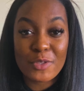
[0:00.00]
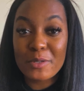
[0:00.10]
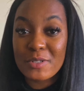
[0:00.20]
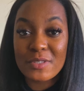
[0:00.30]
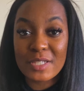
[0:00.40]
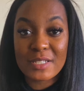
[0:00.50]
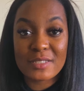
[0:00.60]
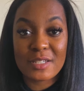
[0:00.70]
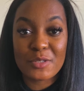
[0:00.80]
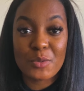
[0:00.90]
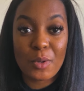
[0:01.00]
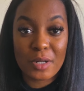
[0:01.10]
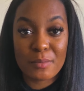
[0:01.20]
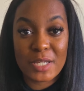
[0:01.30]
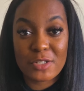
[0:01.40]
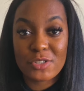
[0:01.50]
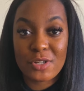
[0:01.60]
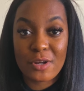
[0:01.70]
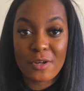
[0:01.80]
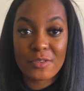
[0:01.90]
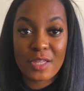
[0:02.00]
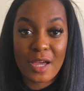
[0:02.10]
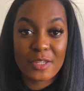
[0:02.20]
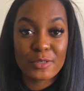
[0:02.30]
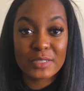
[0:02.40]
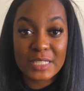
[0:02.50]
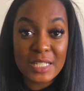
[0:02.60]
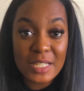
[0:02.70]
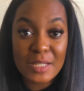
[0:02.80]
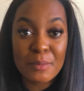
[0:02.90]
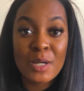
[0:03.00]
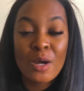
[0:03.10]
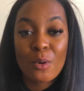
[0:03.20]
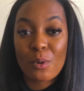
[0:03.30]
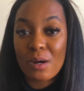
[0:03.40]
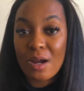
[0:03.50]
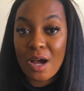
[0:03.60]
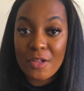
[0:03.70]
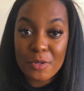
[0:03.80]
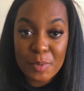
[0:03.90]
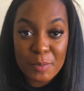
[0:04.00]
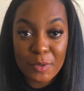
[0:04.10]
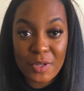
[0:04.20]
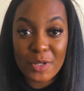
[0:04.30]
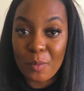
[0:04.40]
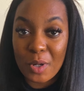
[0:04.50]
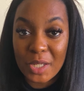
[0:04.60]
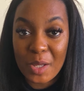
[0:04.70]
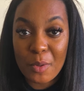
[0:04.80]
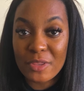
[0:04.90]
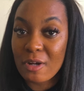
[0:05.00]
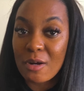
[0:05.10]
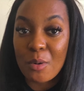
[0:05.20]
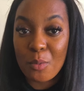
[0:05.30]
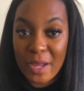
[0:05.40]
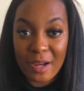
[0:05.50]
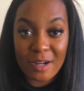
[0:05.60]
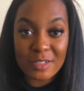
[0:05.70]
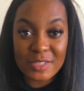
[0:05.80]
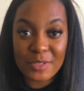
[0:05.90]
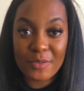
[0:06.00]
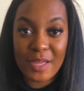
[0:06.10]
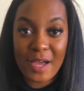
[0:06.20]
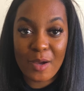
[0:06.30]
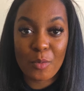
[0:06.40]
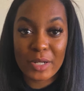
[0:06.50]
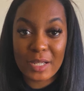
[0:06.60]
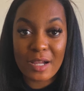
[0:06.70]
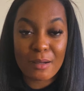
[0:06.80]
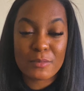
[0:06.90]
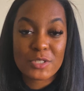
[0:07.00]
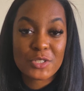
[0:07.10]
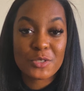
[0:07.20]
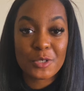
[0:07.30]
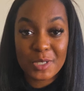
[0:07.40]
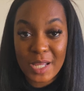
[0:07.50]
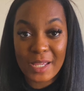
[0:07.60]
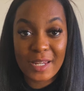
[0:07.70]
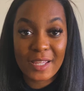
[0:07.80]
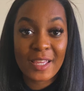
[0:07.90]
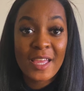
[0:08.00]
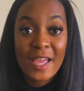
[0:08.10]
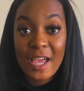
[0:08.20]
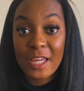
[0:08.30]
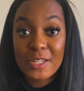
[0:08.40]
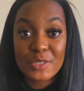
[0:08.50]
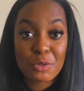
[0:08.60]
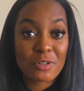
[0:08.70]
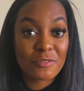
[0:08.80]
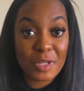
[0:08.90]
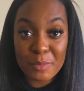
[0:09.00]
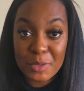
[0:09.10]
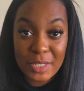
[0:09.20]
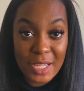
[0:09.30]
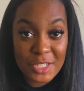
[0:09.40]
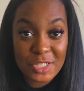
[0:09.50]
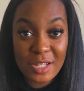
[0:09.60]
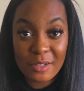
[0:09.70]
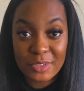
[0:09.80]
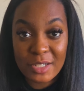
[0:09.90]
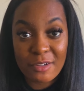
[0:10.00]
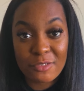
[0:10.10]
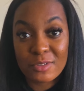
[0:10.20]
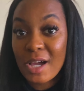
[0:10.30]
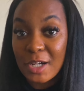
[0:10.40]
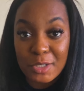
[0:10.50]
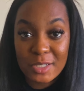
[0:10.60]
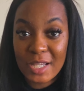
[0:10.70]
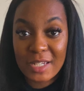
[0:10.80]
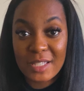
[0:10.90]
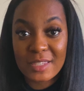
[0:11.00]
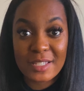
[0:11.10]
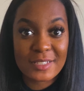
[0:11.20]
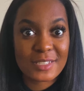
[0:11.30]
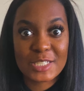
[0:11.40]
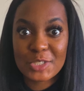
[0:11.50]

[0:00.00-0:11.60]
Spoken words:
Those are things that you want to make sure that your team or other people that you're working with are aware so that when it comes to creating any sort of communication out there, they're not creating things that